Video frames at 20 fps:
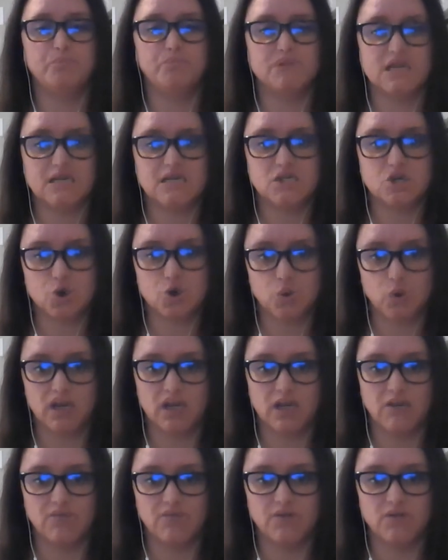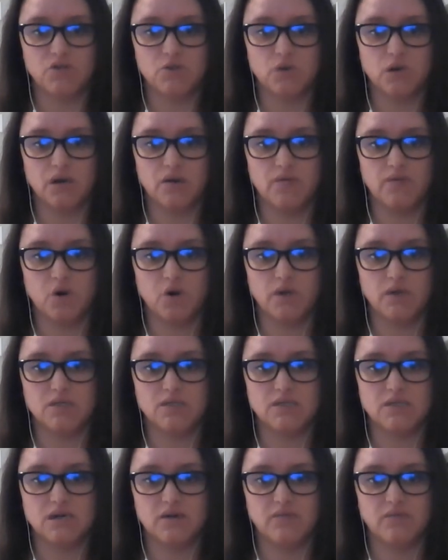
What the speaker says: takes a quick inventory of all this stuff.